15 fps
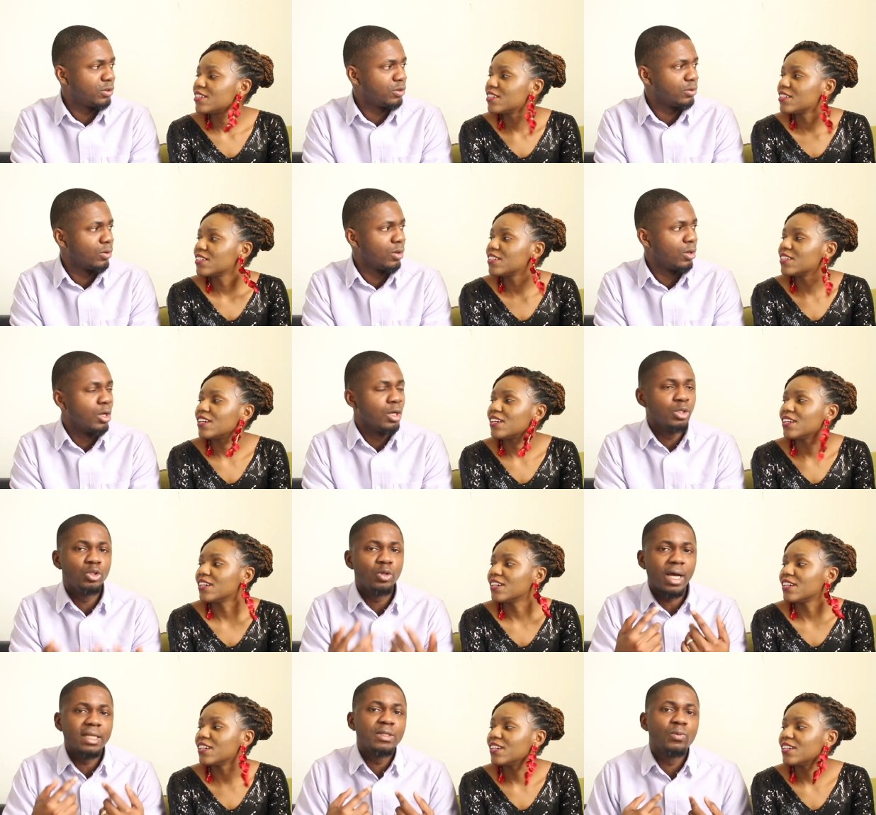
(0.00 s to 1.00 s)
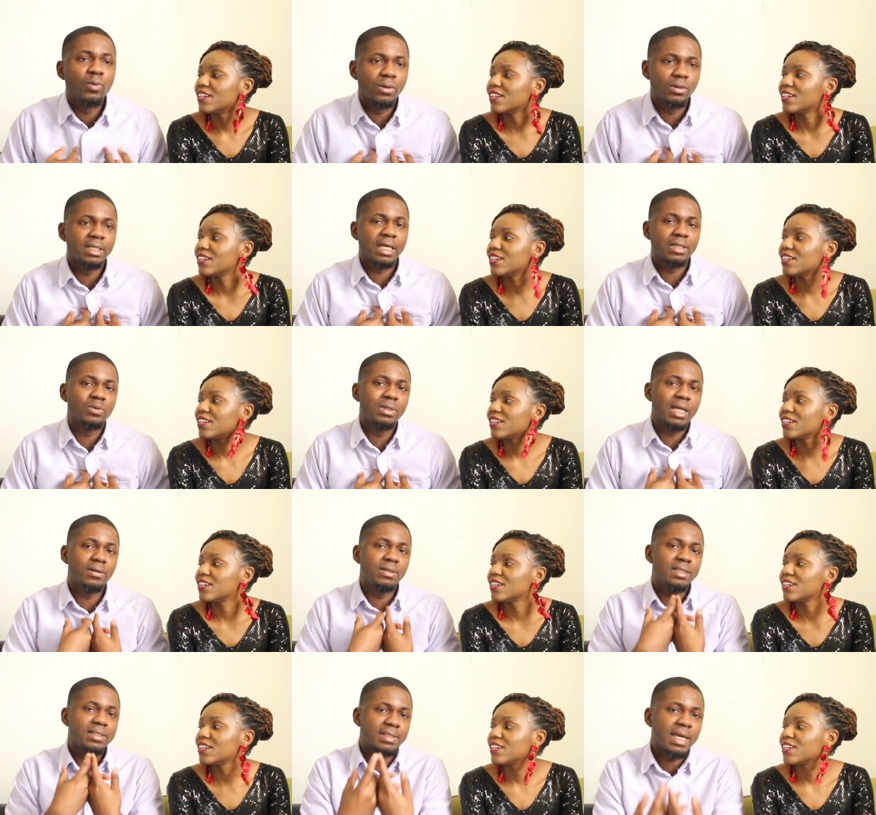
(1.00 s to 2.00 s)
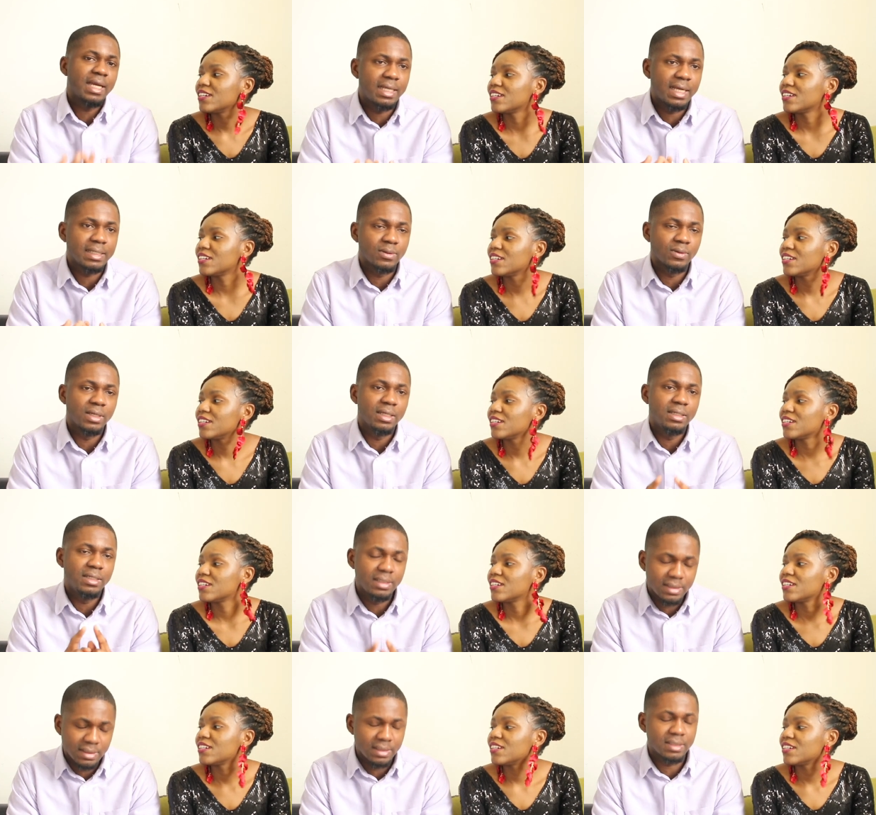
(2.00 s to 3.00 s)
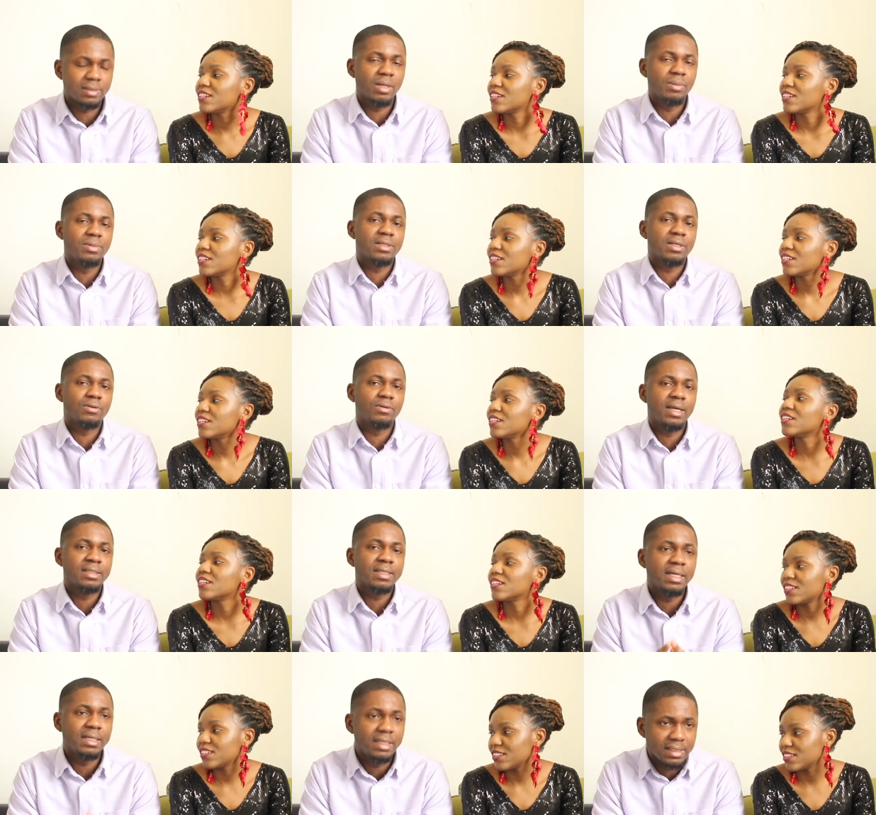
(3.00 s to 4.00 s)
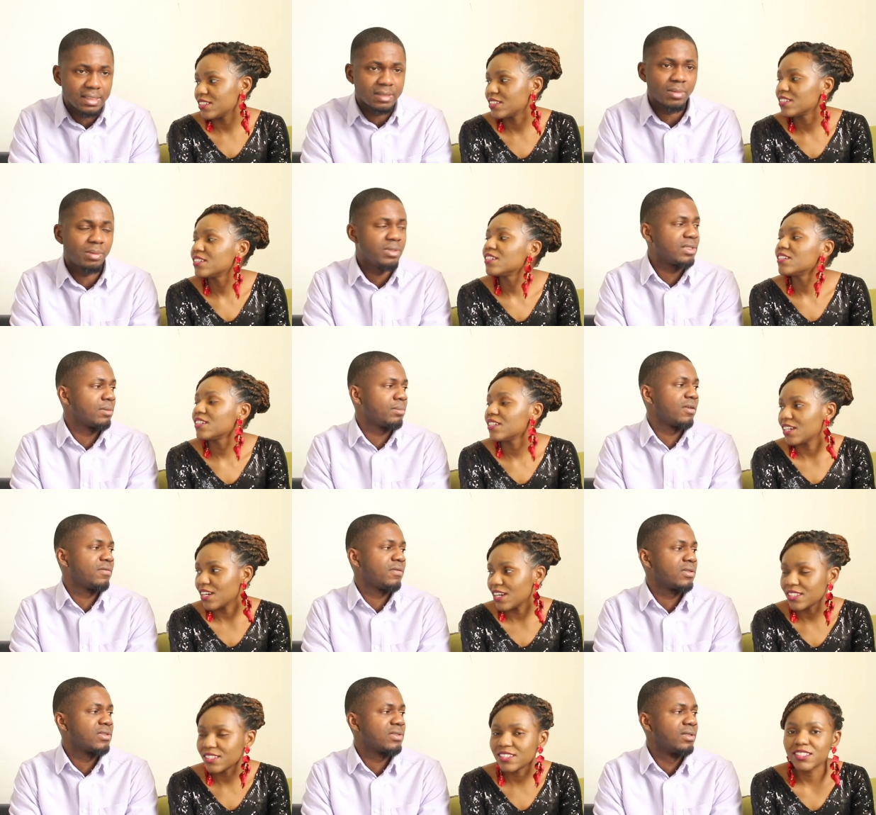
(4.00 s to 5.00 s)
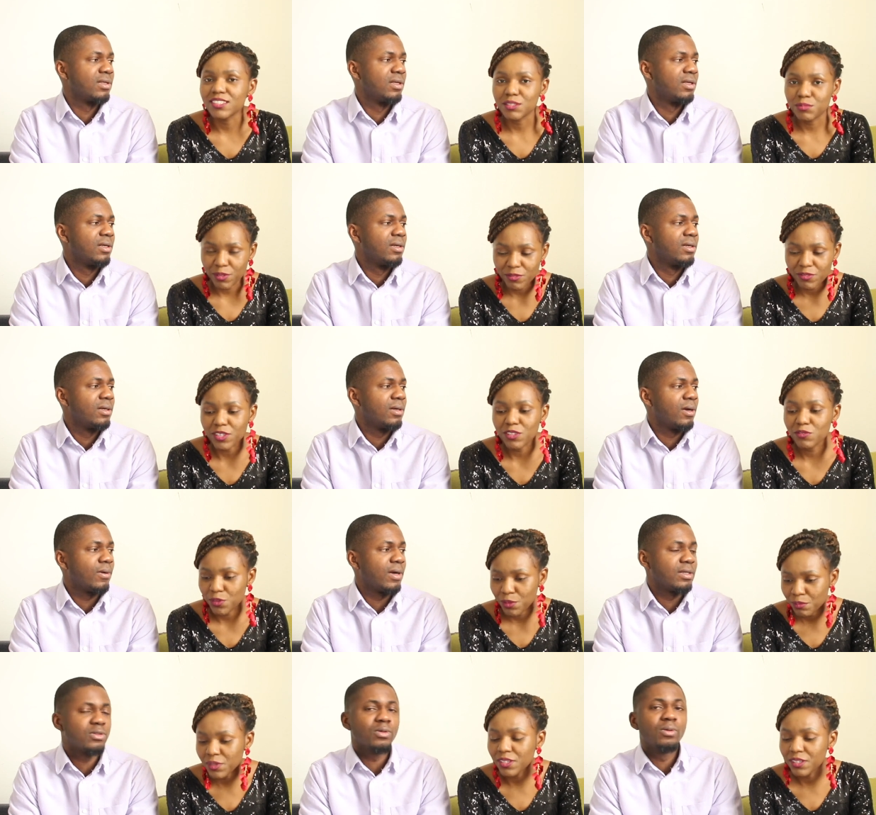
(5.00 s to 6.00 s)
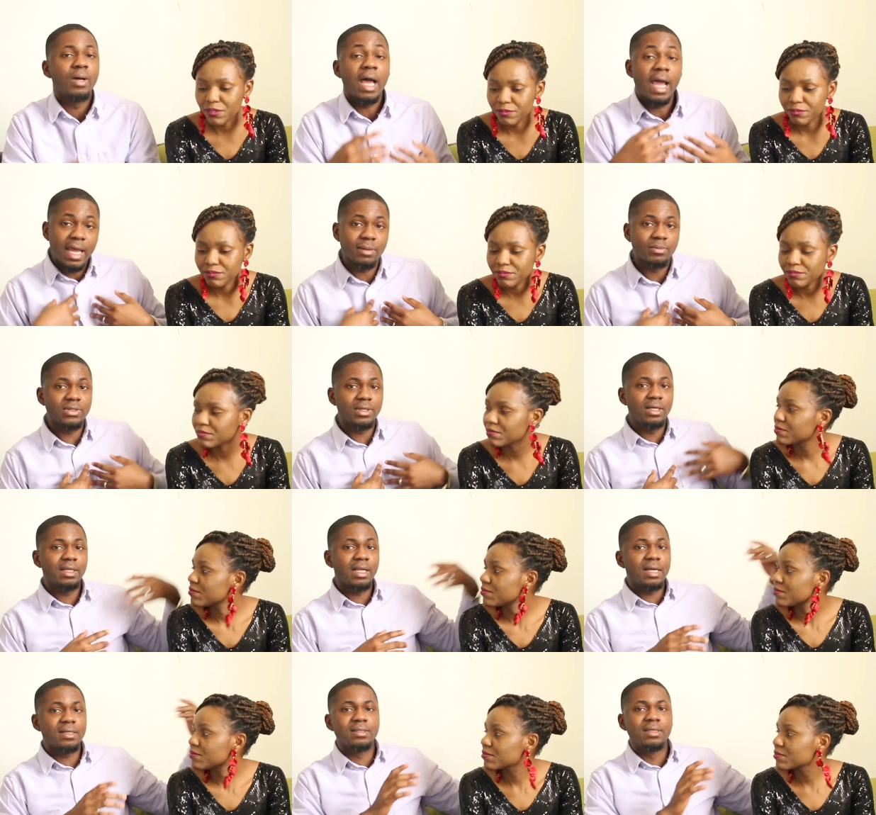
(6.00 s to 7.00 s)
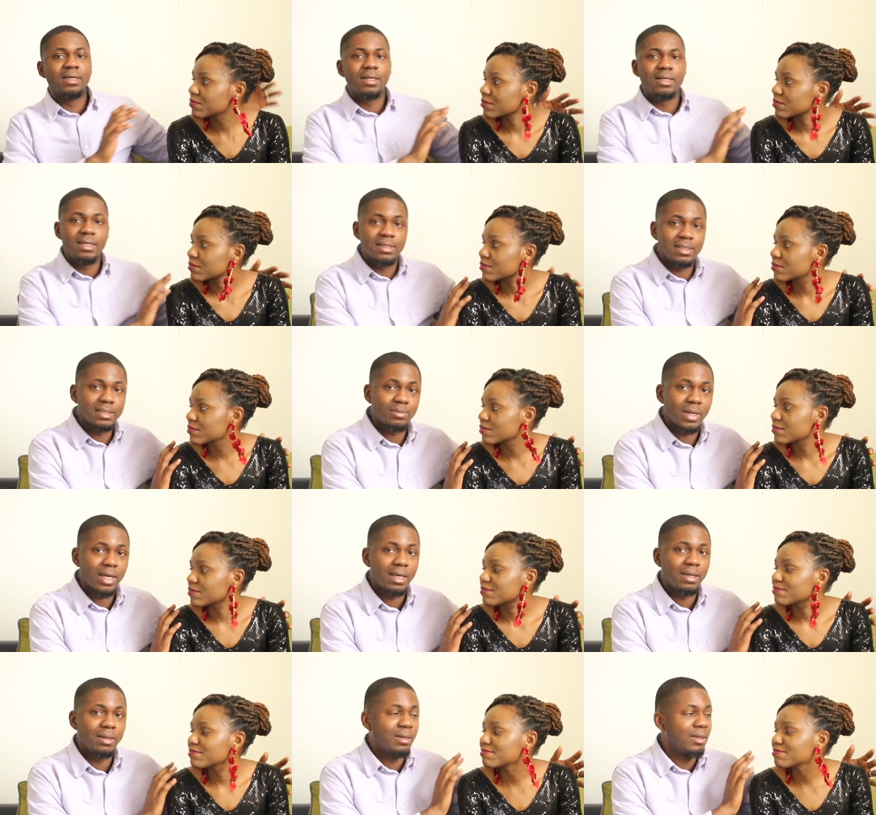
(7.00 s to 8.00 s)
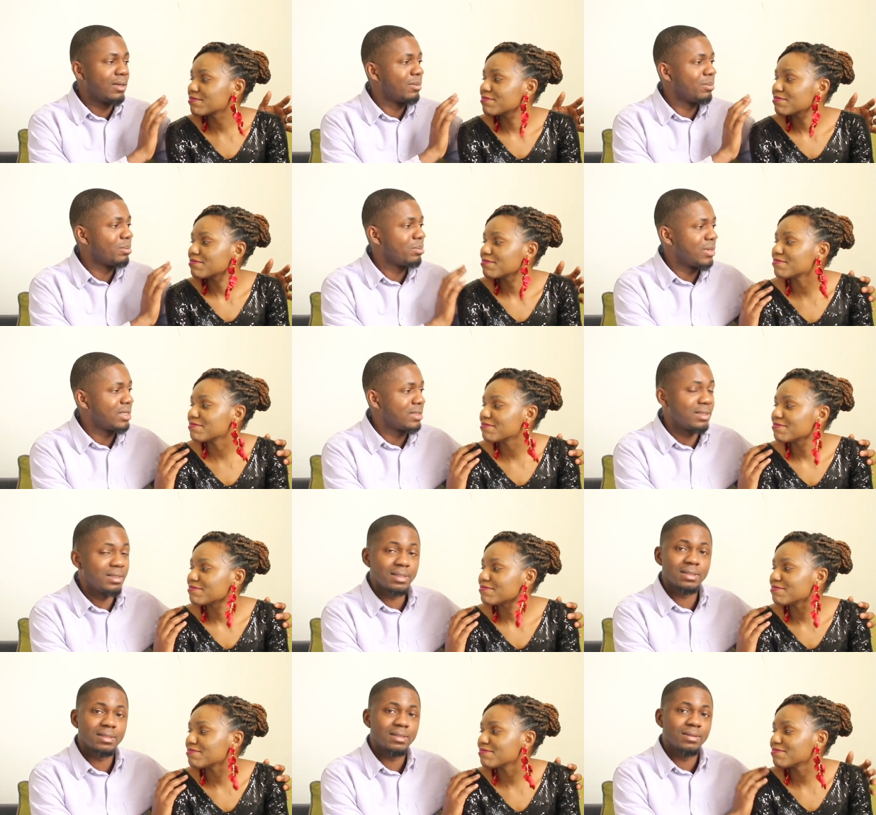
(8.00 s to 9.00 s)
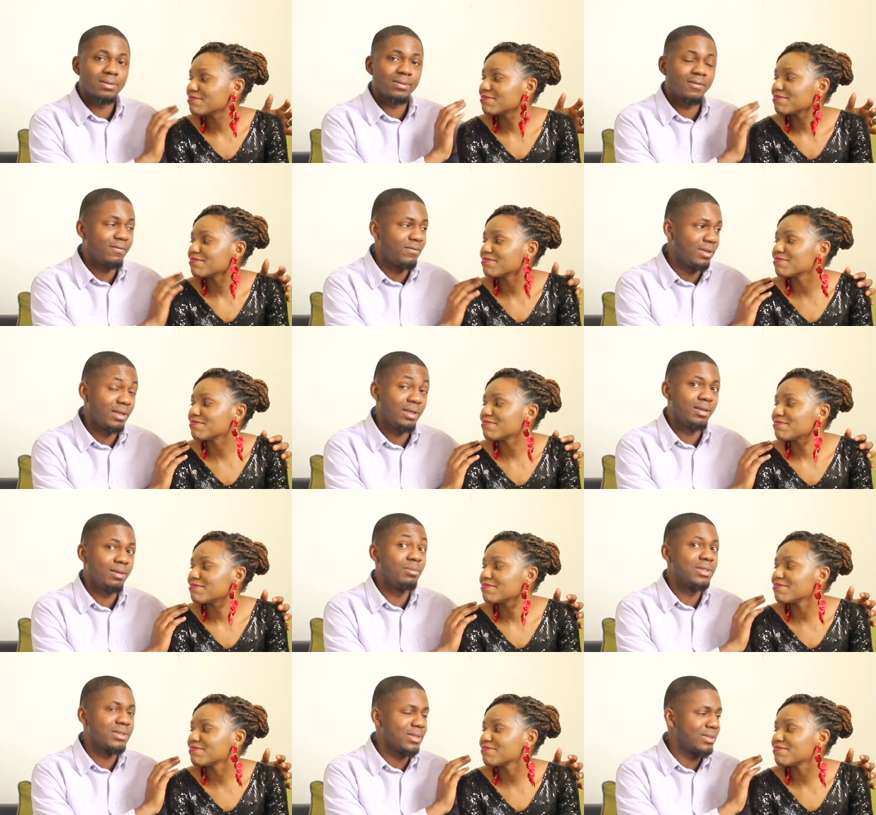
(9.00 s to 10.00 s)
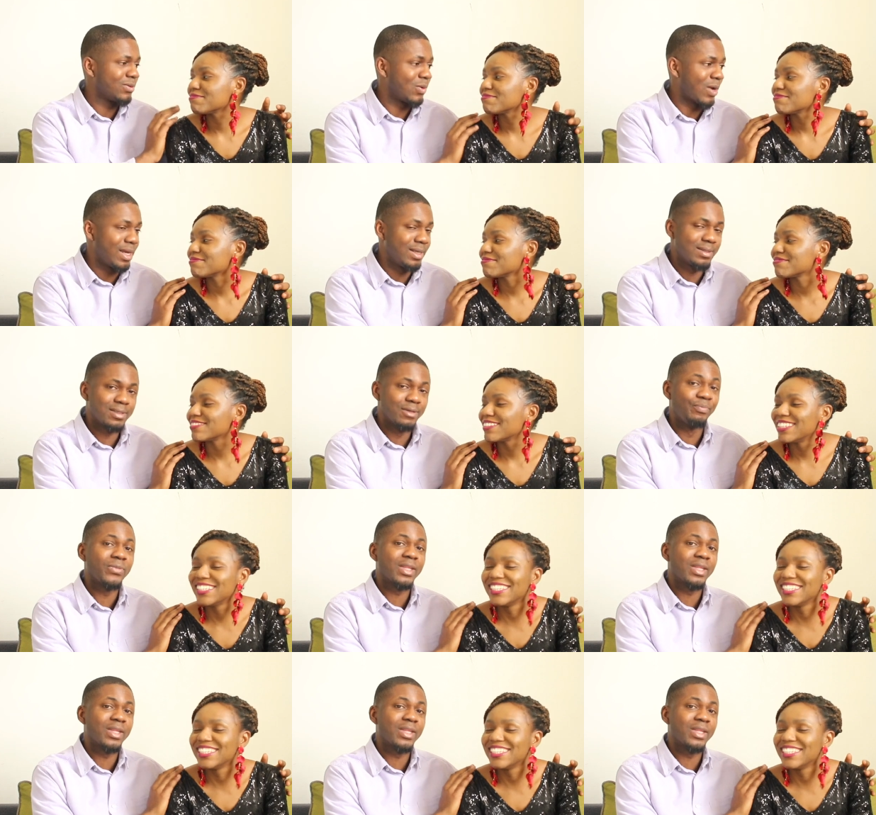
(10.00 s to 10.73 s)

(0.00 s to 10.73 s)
Speaker 1: you. Mm. You are the one that will now decide that okay, this is my Mr. Right and this is my Mr. Perfect. And this is perfect. All right, me. so I am saying that this is my Mrs. V, Mrs. Right,